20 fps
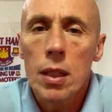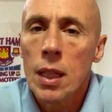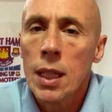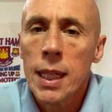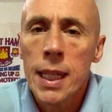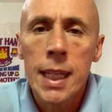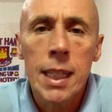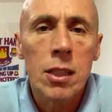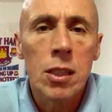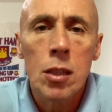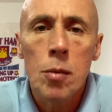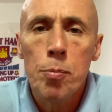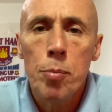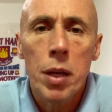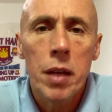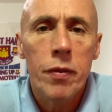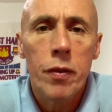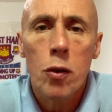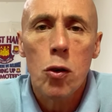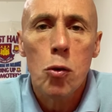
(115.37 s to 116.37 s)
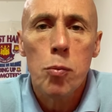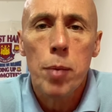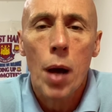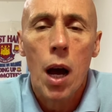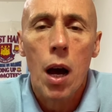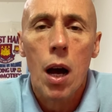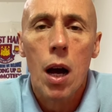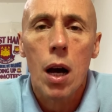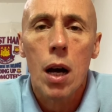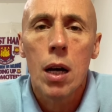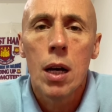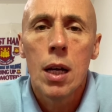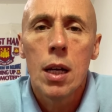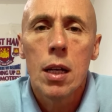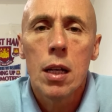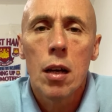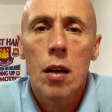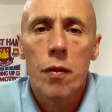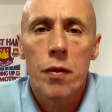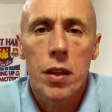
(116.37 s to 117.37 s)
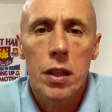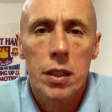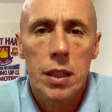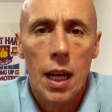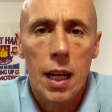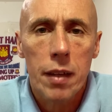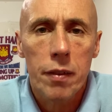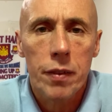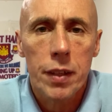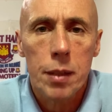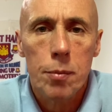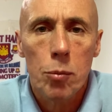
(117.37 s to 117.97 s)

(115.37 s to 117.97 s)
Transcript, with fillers: It's a pivotal part of the David